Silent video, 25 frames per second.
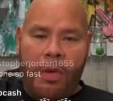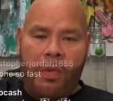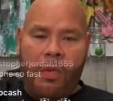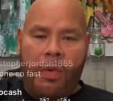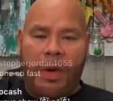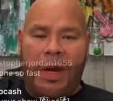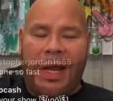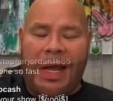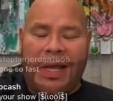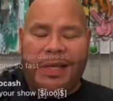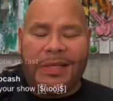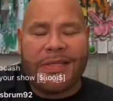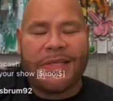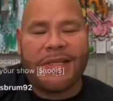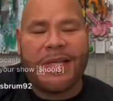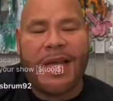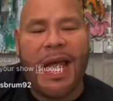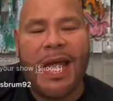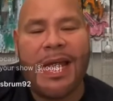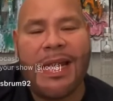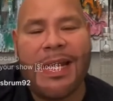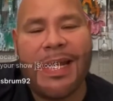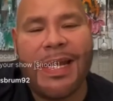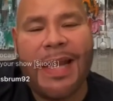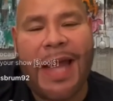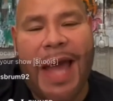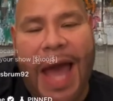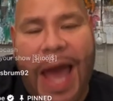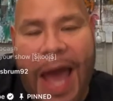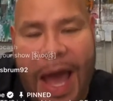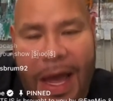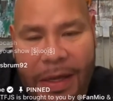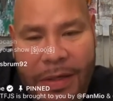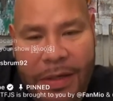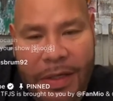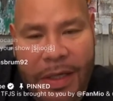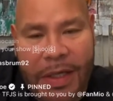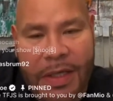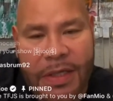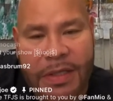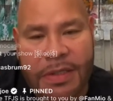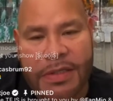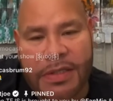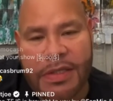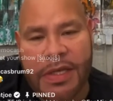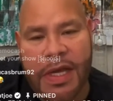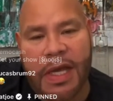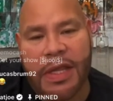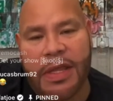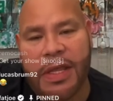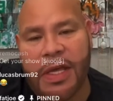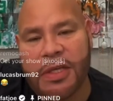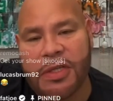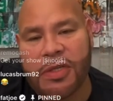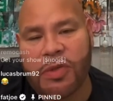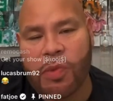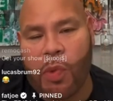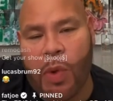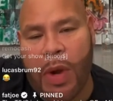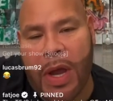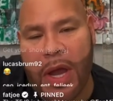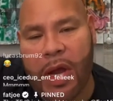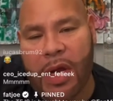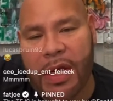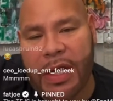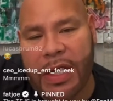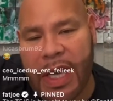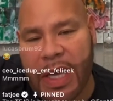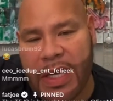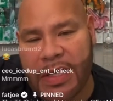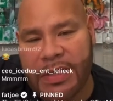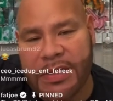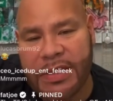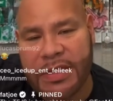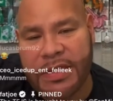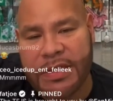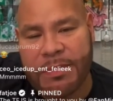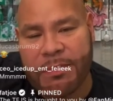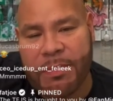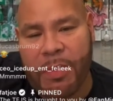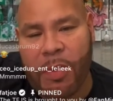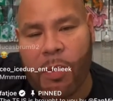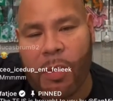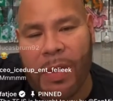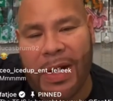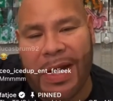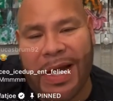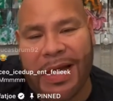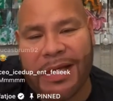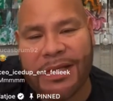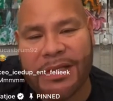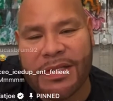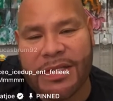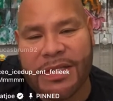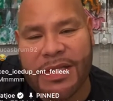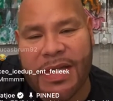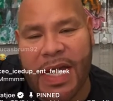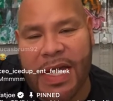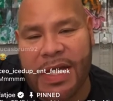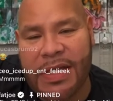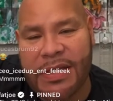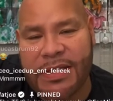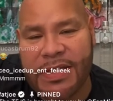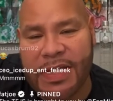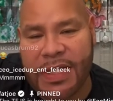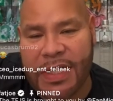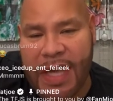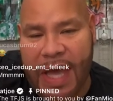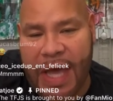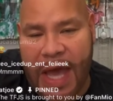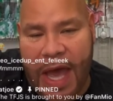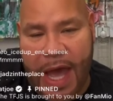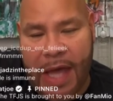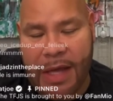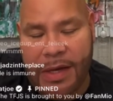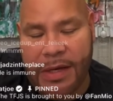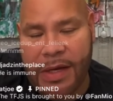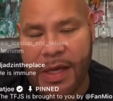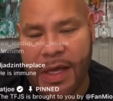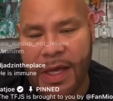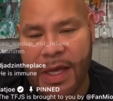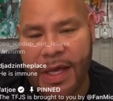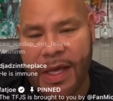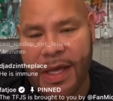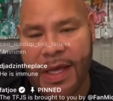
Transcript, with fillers: What I say to that is, yeah, there's rare cases, but what I say to that,